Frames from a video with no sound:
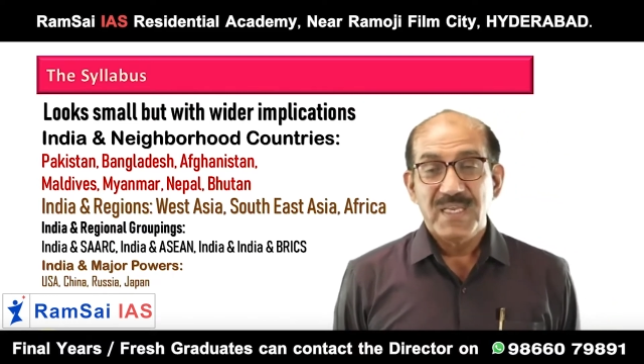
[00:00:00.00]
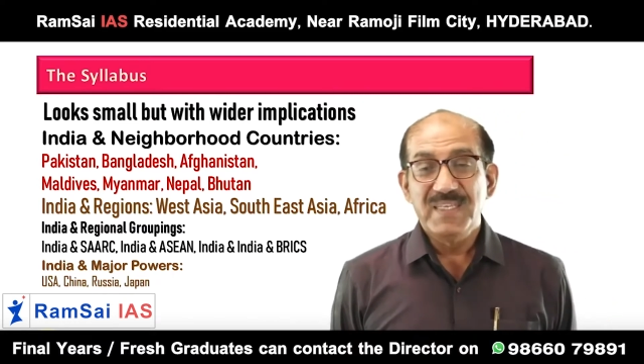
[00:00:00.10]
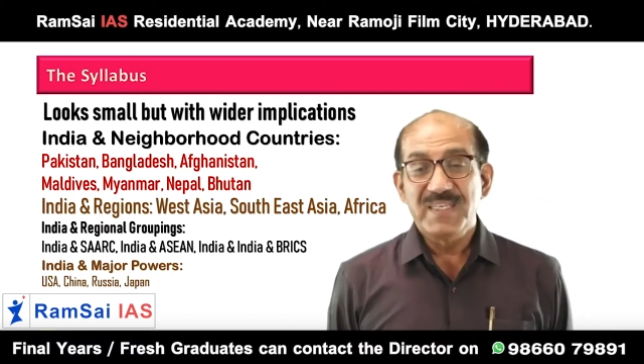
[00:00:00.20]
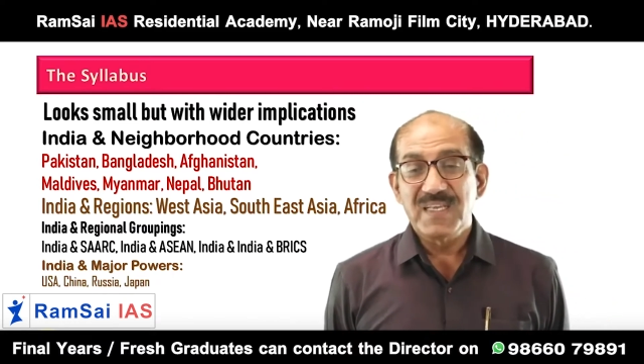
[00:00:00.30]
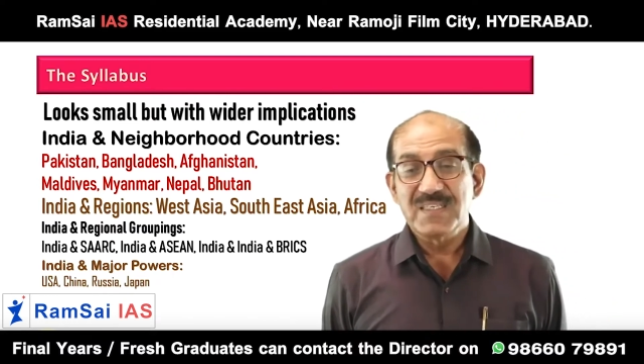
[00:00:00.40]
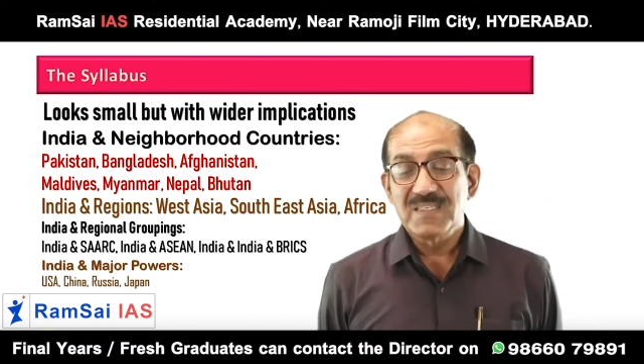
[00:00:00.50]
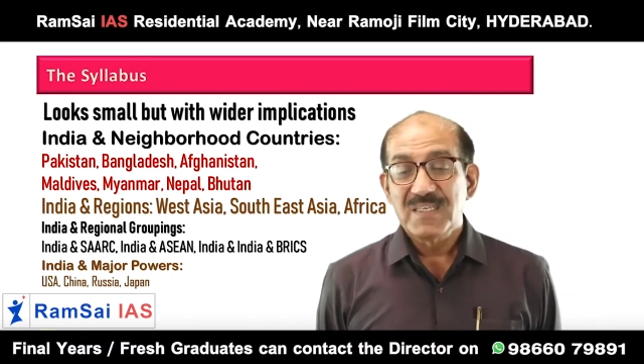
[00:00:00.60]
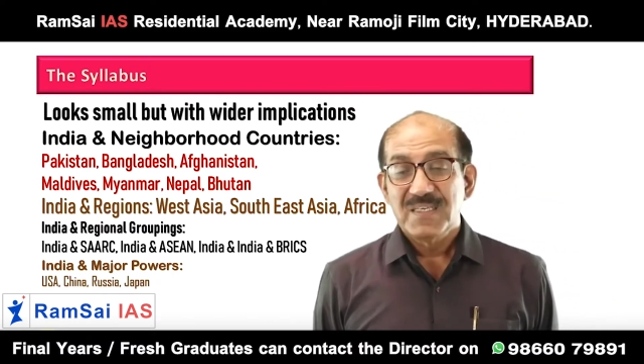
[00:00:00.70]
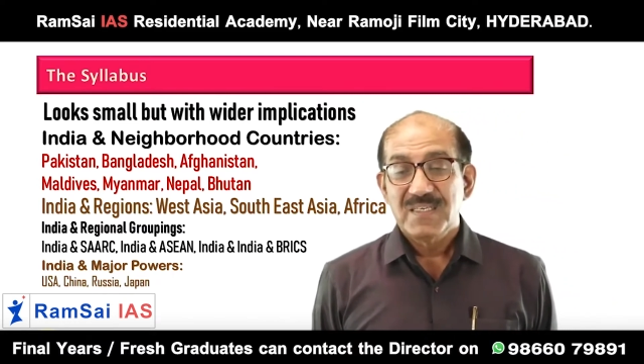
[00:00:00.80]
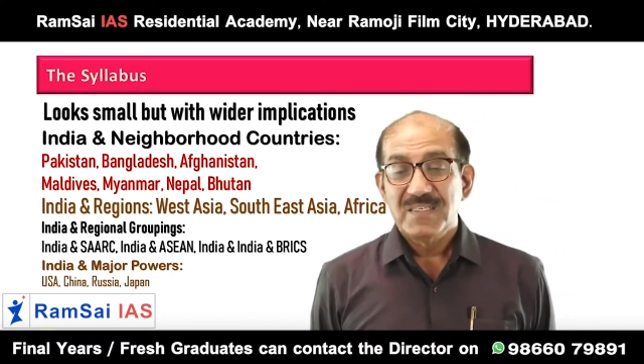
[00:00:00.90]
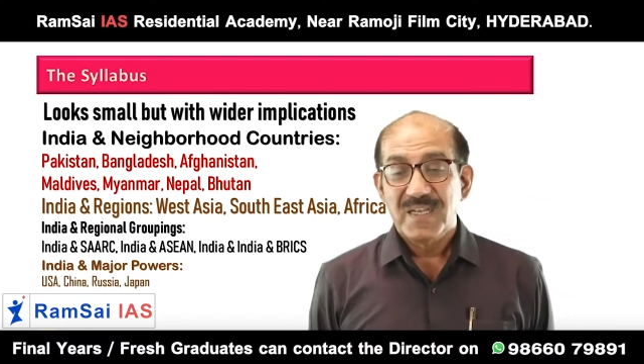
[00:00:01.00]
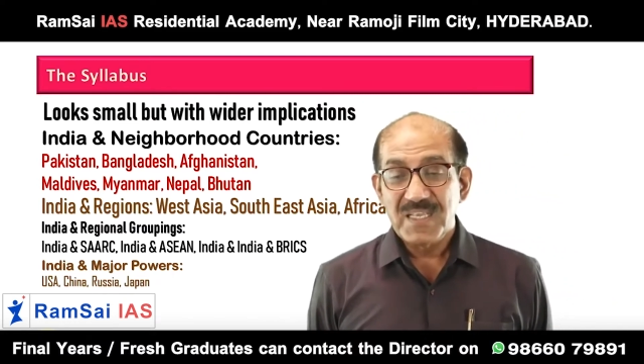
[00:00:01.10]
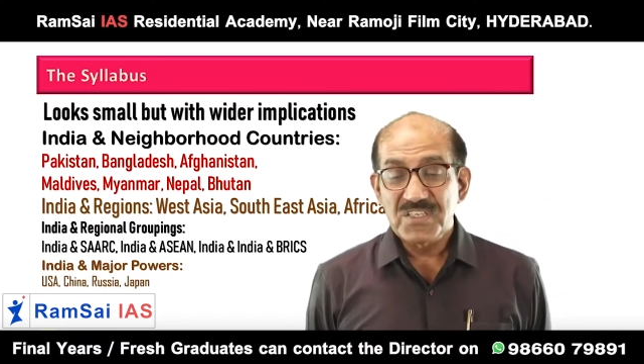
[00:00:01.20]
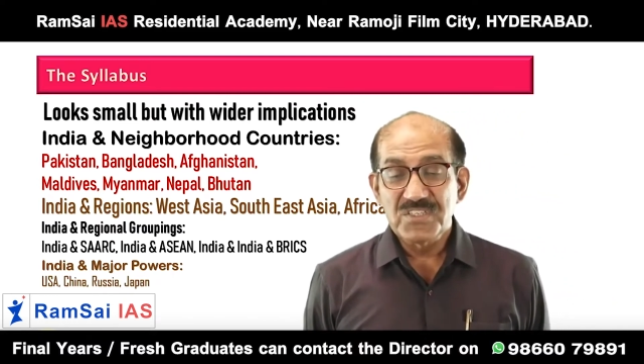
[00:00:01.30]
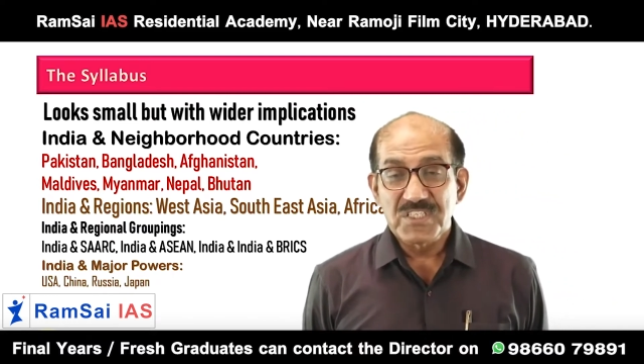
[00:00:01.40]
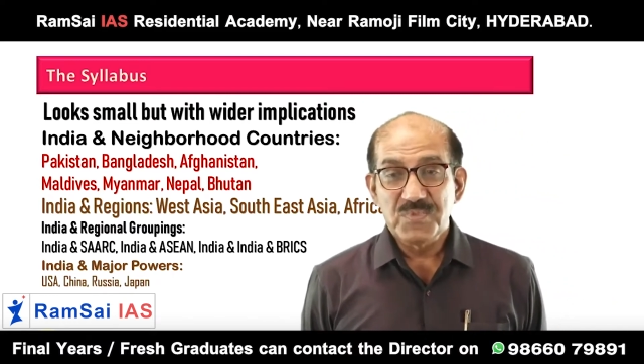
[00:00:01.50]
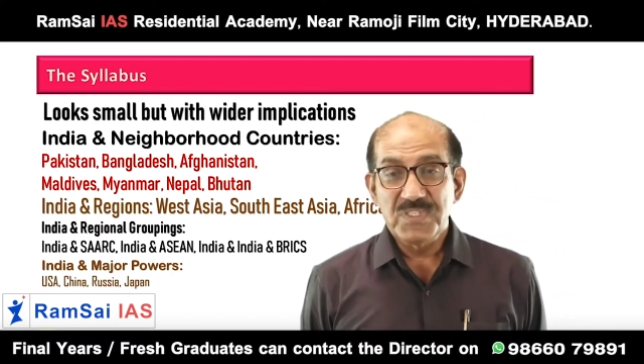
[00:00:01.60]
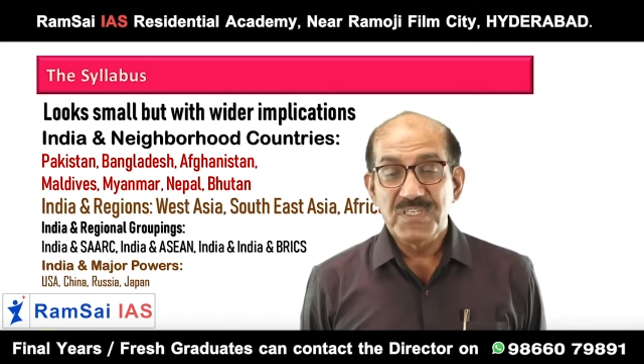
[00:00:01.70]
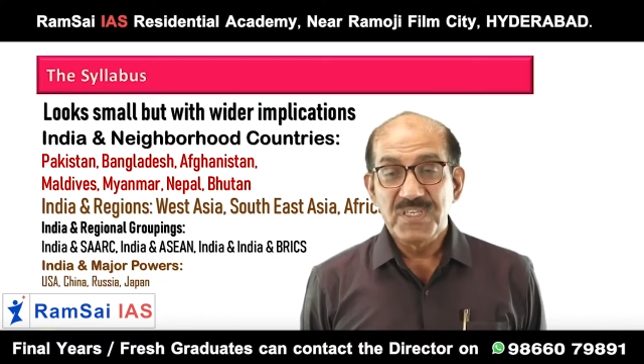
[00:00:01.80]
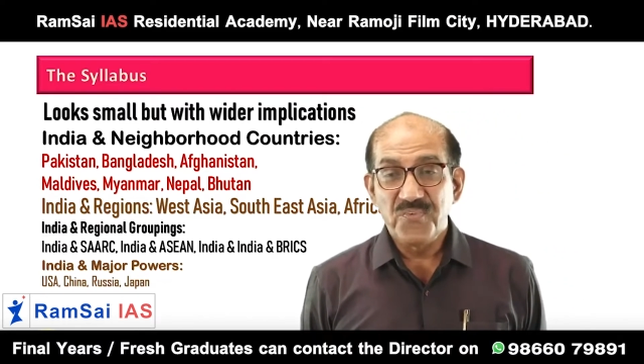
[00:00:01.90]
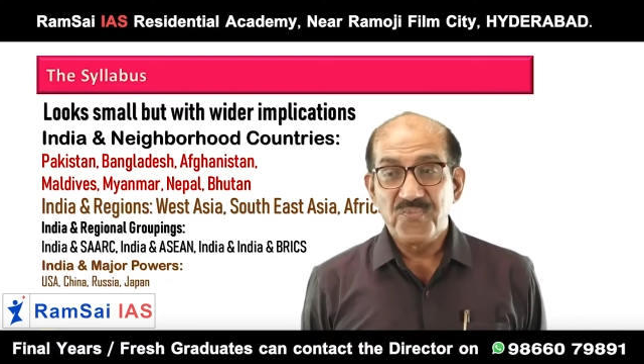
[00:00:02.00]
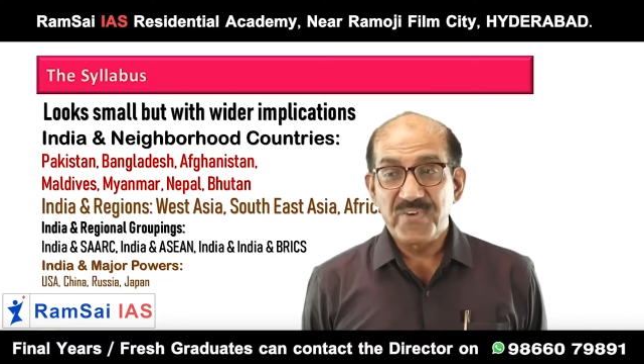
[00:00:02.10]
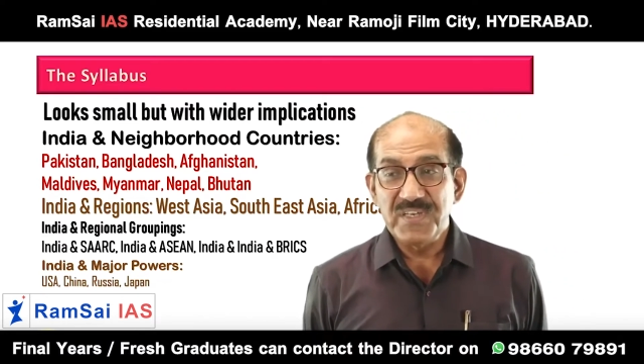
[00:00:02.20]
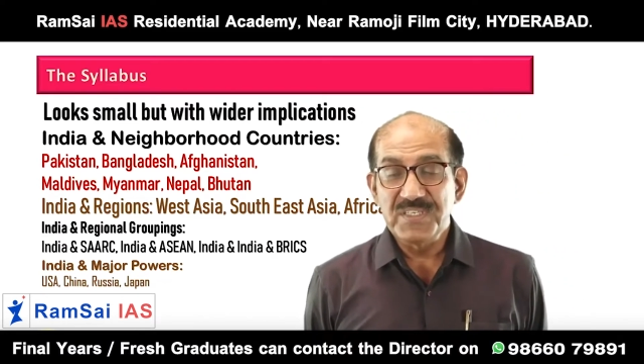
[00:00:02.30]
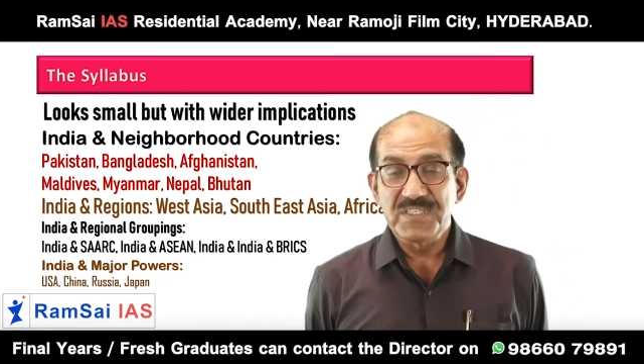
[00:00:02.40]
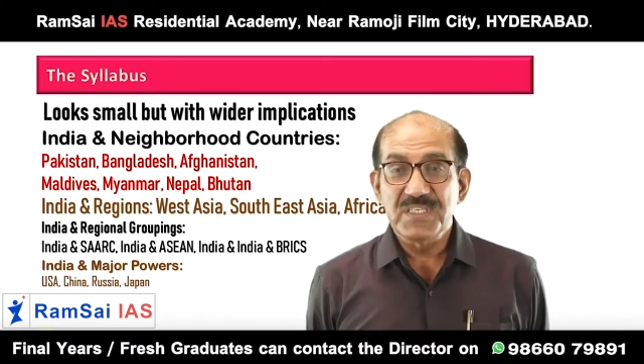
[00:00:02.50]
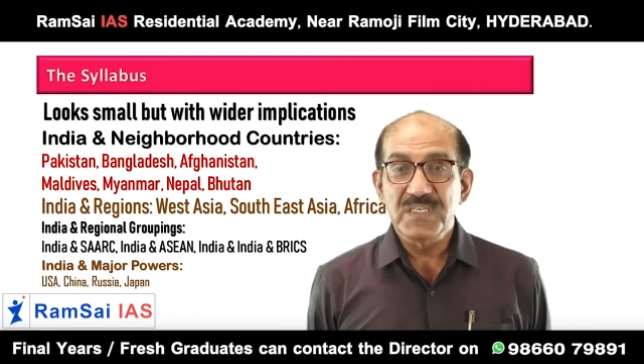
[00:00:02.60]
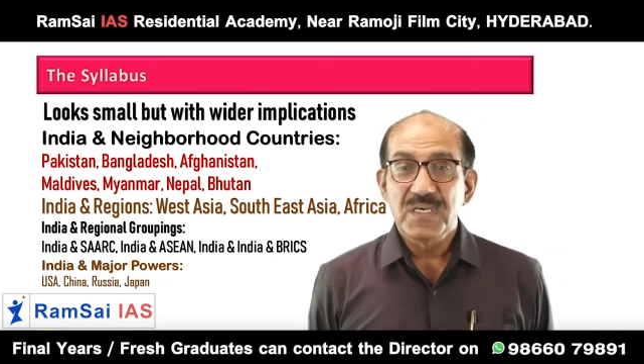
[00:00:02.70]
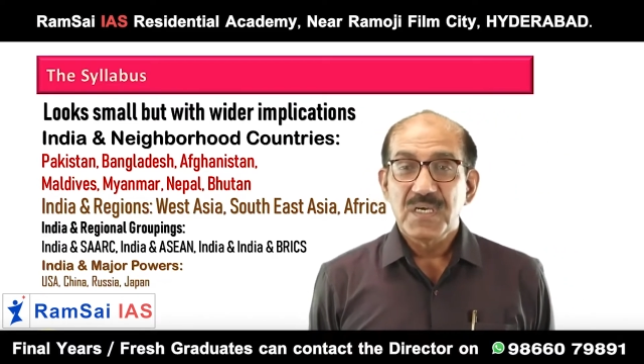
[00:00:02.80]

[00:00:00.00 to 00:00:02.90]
India's relationship with the different